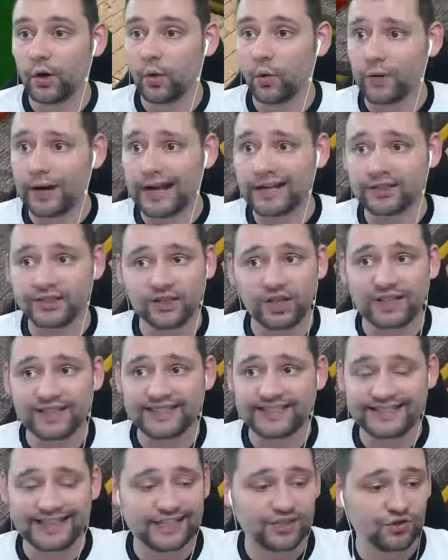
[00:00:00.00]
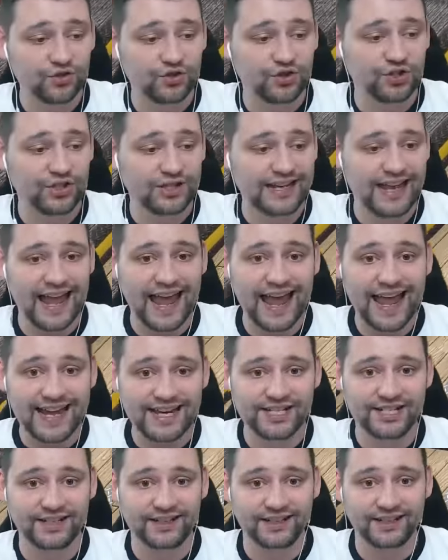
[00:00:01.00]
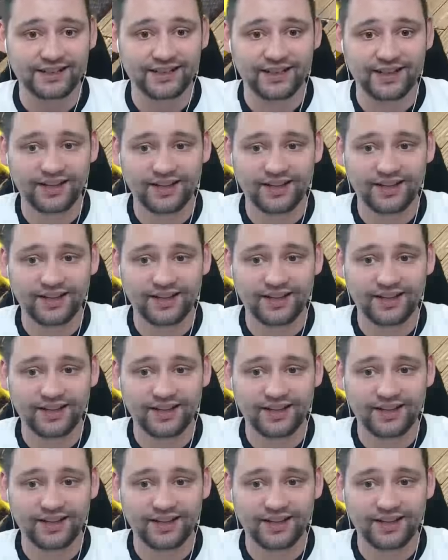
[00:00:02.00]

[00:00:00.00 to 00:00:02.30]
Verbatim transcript: We're down to like 680.